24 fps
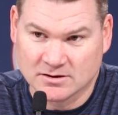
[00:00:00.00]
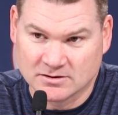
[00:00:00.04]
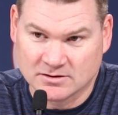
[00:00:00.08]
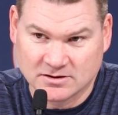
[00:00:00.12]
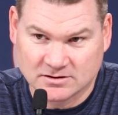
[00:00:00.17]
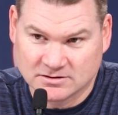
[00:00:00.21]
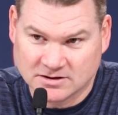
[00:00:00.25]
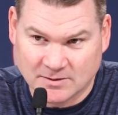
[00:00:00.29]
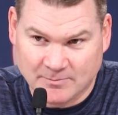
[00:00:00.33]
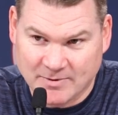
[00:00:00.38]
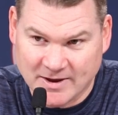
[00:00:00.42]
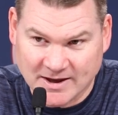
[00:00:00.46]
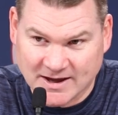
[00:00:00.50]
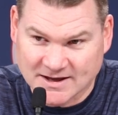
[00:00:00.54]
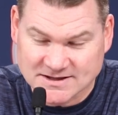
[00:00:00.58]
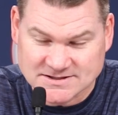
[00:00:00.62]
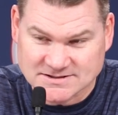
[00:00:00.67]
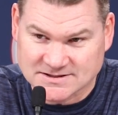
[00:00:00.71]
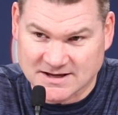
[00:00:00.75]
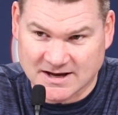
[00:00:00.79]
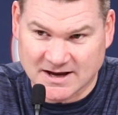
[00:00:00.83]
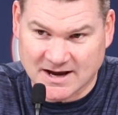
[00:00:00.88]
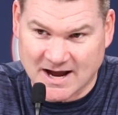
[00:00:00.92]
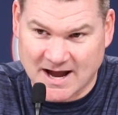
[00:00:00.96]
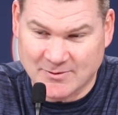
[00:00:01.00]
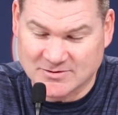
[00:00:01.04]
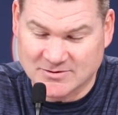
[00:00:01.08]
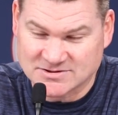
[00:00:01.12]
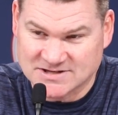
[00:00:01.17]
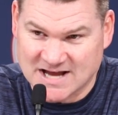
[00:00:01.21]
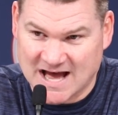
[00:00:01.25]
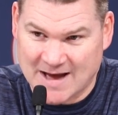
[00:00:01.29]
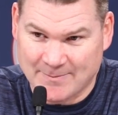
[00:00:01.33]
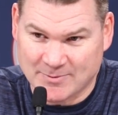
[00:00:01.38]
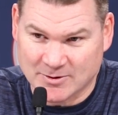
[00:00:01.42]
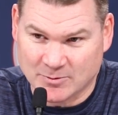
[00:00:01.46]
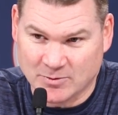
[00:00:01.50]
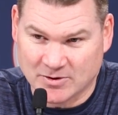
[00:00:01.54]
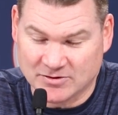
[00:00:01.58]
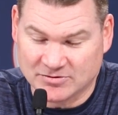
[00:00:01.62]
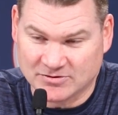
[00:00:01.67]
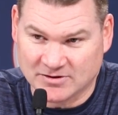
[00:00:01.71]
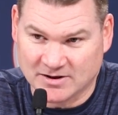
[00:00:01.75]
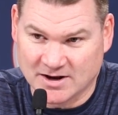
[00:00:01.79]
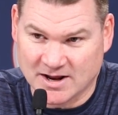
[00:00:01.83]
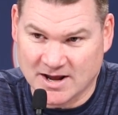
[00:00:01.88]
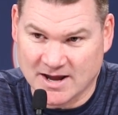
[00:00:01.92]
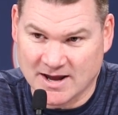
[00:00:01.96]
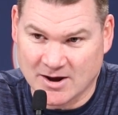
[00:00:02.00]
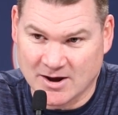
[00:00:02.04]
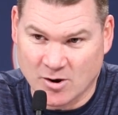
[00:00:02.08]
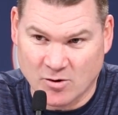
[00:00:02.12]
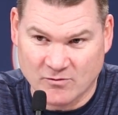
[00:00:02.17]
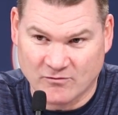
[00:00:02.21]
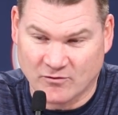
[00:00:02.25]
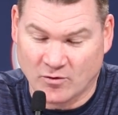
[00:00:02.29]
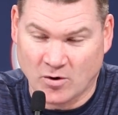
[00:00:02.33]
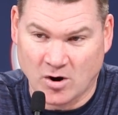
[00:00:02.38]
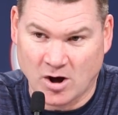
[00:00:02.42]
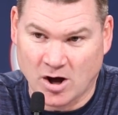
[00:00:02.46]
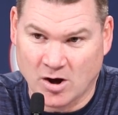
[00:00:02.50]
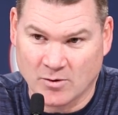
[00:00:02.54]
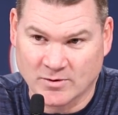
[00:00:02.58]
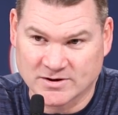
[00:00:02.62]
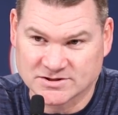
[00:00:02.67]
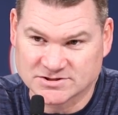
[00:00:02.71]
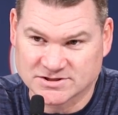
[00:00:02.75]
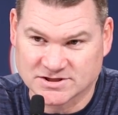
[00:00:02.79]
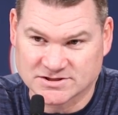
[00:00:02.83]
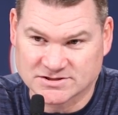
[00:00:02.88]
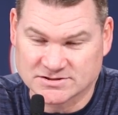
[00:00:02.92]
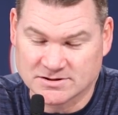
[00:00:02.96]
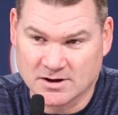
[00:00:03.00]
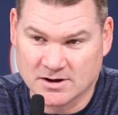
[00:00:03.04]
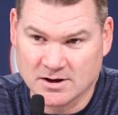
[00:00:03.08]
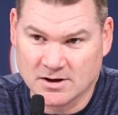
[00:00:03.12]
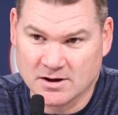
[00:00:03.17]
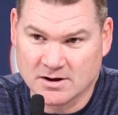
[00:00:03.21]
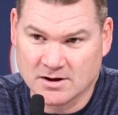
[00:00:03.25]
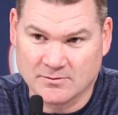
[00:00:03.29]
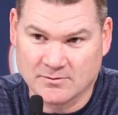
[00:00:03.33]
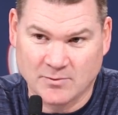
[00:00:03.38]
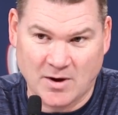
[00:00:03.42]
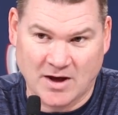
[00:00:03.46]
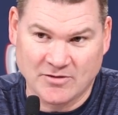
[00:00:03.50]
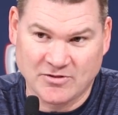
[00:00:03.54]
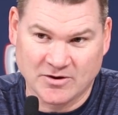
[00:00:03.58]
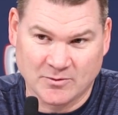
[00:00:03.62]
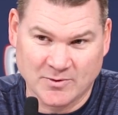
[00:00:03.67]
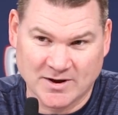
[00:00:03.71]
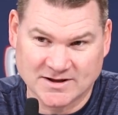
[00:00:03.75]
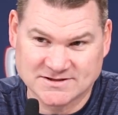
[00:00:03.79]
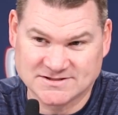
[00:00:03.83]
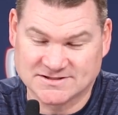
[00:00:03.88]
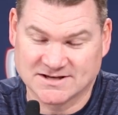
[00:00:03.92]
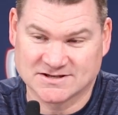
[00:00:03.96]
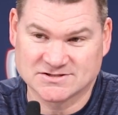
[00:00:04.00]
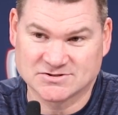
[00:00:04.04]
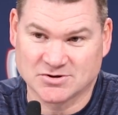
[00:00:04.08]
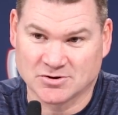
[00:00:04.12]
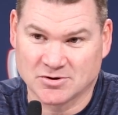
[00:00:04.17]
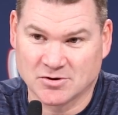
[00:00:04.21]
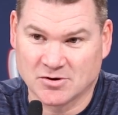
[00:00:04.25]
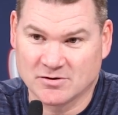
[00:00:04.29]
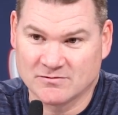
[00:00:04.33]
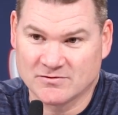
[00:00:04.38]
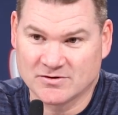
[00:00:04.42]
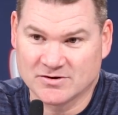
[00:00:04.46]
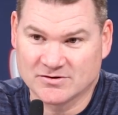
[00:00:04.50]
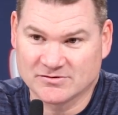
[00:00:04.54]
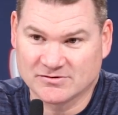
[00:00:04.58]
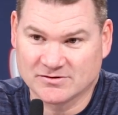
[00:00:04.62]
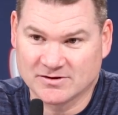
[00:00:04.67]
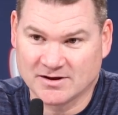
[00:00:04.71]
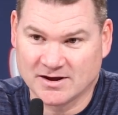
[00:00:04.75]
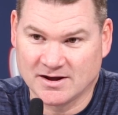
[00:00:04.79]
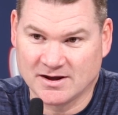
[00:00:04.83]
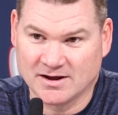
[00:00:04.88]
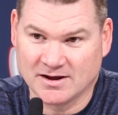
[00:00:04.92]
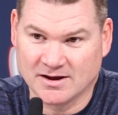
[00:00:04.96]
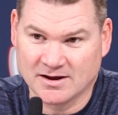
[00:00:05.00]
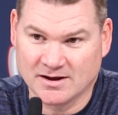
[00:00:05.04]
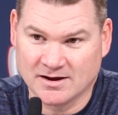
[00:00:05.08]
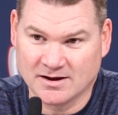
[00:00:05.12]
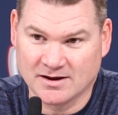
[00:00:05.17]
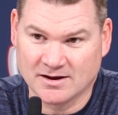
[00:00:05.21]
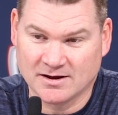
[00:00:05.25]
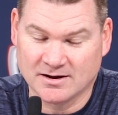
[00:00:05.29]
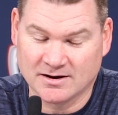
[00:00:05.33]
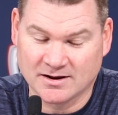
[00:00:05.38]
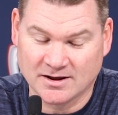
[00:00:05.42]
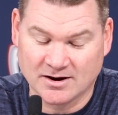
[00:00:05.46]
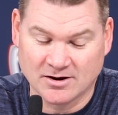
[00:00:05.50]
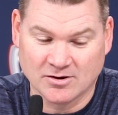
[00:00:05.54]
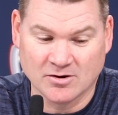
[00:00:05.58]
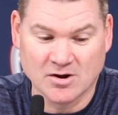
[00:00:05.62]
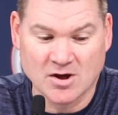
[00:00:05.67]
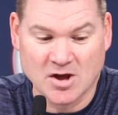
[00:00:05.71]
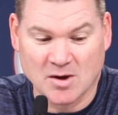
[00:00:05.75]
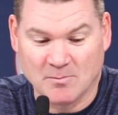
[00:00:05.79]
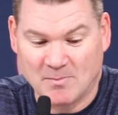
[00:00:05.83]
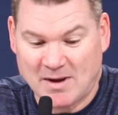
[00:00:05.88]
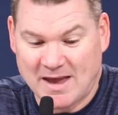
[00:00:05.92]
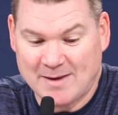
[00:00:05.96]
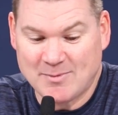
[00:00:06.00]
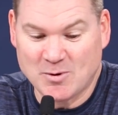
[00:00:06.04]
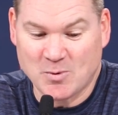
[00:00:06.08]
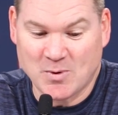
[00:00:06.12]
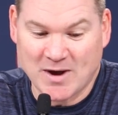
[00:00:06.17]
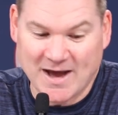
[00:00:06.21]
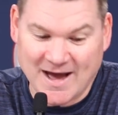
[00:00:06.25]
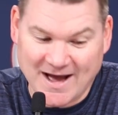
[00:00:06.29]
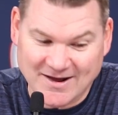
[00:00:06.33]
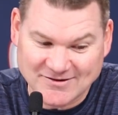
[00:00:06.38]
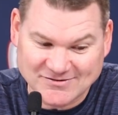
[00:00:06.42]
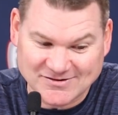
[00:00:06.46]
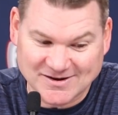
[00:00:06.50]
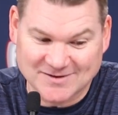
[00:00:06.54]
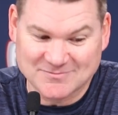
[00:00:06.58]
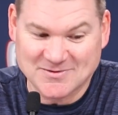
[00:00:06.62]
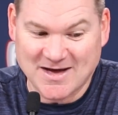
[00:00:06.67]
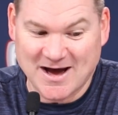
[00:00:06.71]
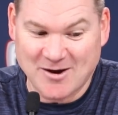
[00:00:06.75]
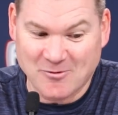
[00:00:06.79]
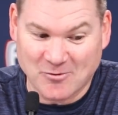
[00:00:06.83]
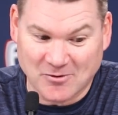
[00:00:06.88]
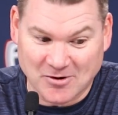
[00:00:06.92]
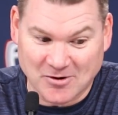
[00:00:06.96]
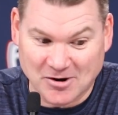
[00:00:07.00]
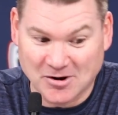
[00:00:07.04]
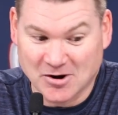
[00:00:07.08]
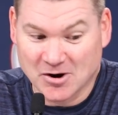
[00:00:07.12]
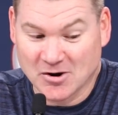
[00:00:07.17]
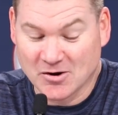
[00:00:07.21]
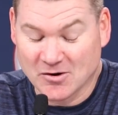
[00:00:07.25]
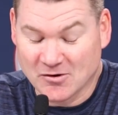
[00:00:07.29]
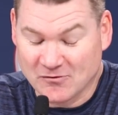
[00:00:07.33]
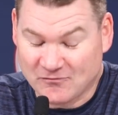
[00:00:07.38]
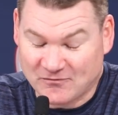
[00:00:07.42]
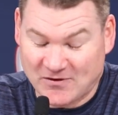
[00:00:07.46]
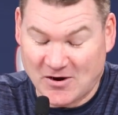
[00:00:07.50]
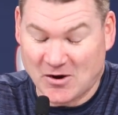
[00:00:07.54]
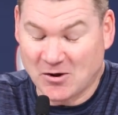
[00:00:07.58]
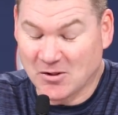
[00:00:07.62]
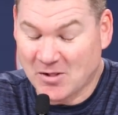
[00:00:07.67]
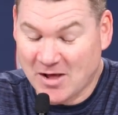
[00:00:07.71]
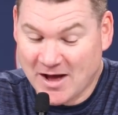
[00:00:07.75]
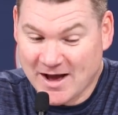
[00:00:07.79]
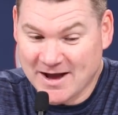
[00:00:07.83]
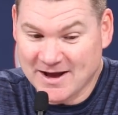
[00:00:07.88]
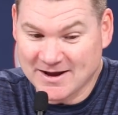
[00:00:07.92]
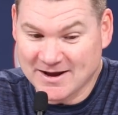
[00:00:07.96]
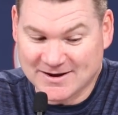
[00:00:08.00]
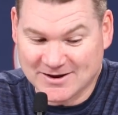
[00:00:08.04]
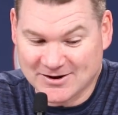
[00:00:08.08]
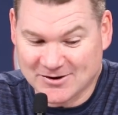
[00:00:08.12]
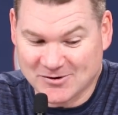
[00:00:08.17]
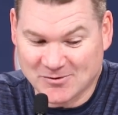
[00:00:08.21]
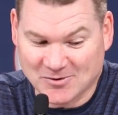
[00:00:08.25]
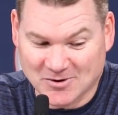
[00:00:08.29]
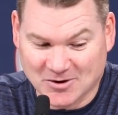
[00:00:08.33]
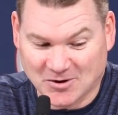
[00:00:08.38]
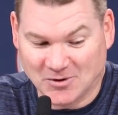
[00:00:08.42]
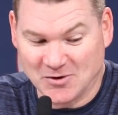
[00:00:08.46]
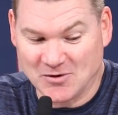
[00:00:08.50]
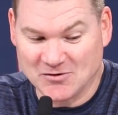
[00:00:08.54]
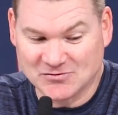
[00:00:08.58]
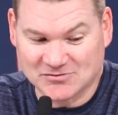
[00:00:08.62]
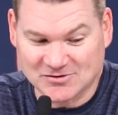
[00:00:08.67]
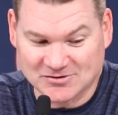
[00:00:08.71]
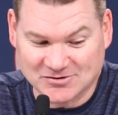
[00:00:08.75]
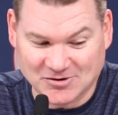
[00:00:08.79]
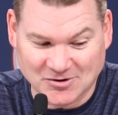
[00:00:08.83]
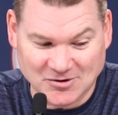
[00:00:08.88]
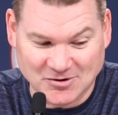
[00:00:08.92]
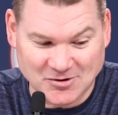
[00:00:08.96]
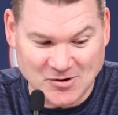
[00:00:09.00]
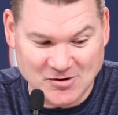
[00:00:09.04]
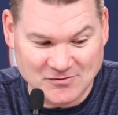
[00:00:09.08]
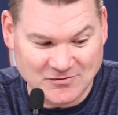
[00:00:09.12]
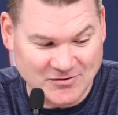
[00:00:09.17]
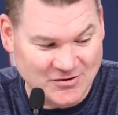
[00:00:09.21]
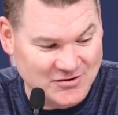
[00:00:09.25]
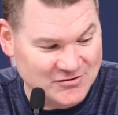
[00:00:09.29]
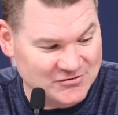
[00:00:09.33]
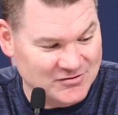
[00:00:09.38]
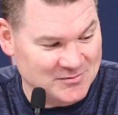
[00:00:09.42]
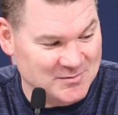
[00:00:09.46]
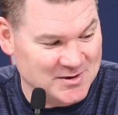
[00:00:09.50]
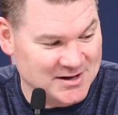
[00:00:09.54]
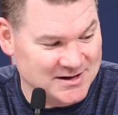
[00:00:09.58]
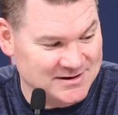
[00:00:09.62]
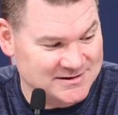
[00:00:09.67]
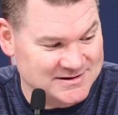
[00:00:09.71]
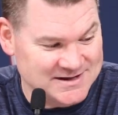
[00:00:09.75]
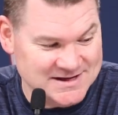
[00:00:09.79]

The, the biggest thing I was happy with today overall was just I think we had six turnovers. And, you know, maybe we had some that were felt like, you know, were close to turnovers. I mean,